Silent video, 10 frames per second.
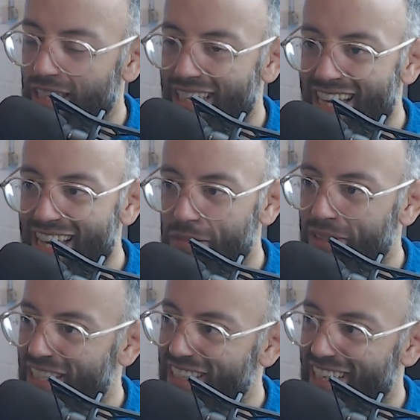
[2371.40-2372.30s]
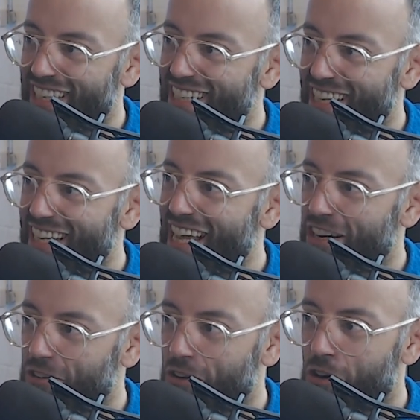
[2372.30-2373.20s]
Yeah, but he had
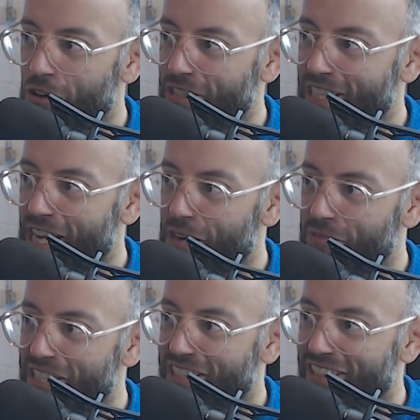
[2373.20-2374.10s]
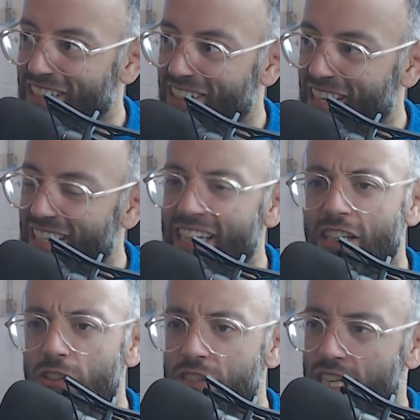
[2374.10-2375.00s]
a hard time recently. Yeah. Didn't he
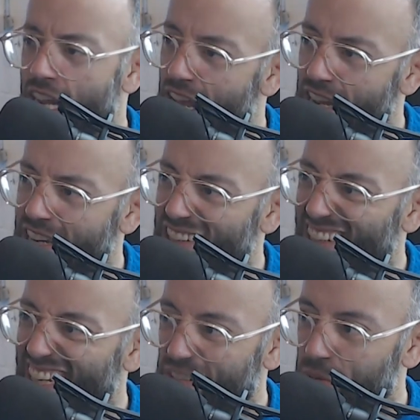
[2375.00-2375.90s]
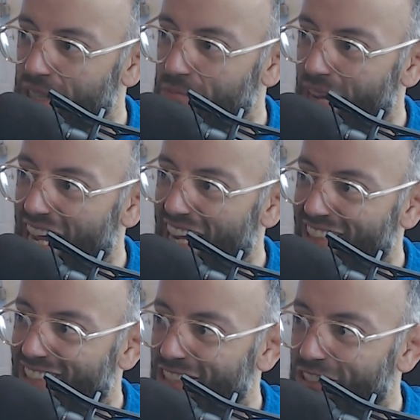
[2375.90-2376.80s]
lose to Cayenne like pretty
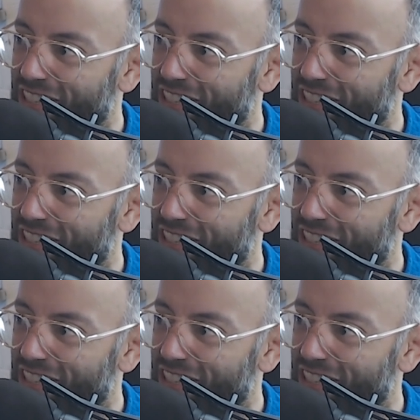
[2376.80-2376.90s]
bad too?